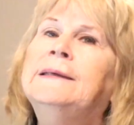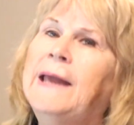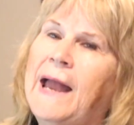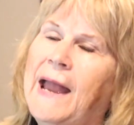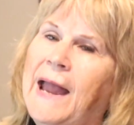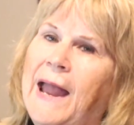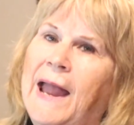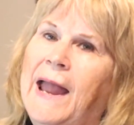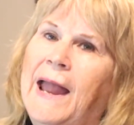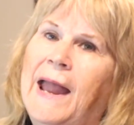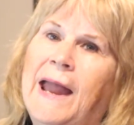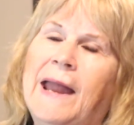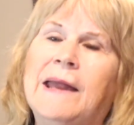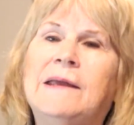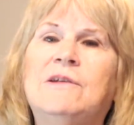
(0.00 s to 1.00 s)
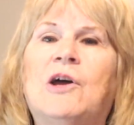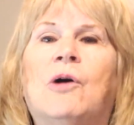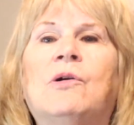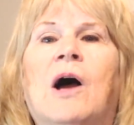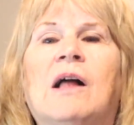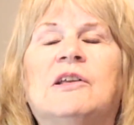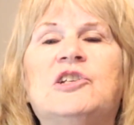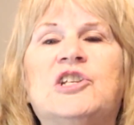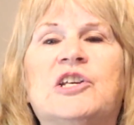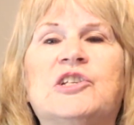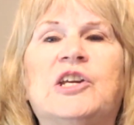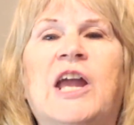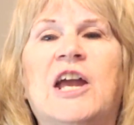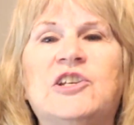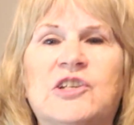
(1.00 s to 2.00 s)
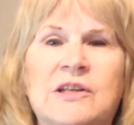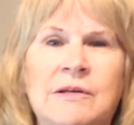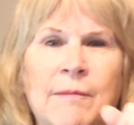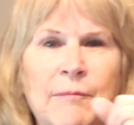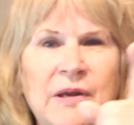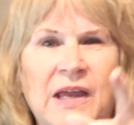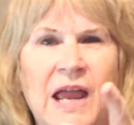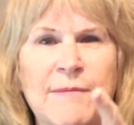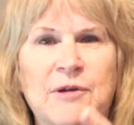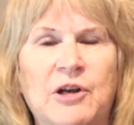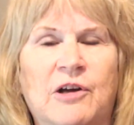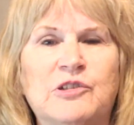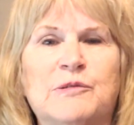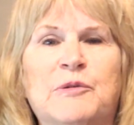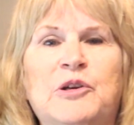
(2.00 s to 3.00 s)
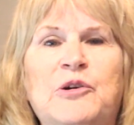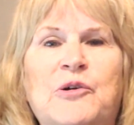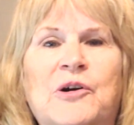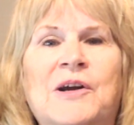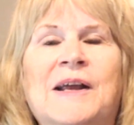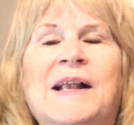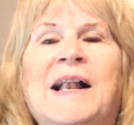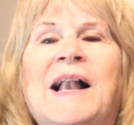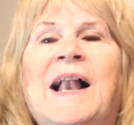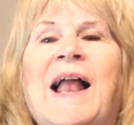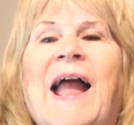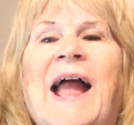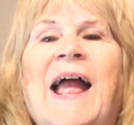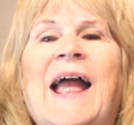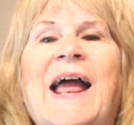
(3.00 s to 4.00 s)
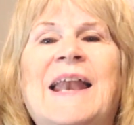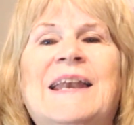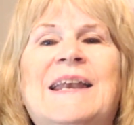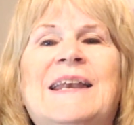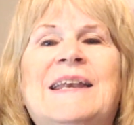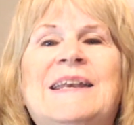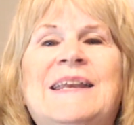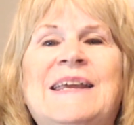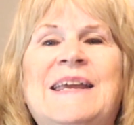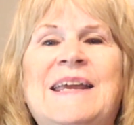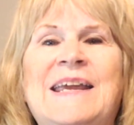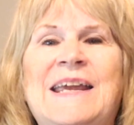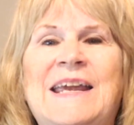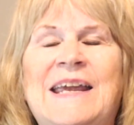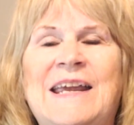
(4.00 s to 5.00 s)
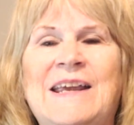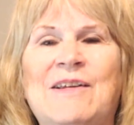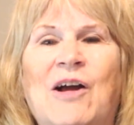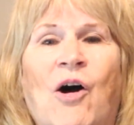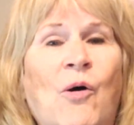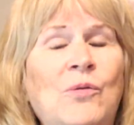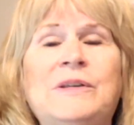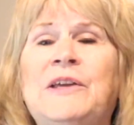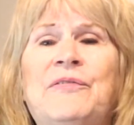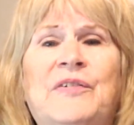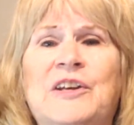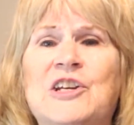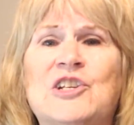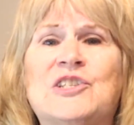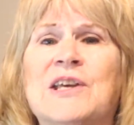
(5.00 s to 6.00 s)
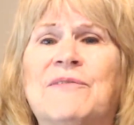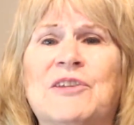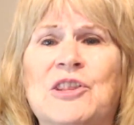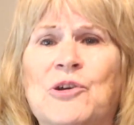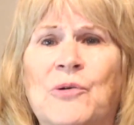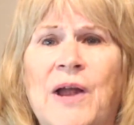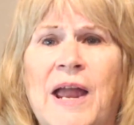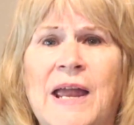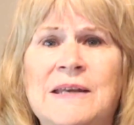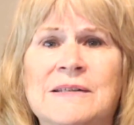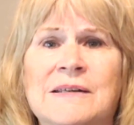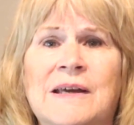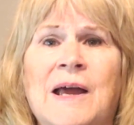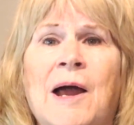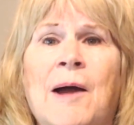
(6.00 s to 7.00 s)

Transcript: Yay, no college education, became an entrepreneur, and he only finished 7th grade,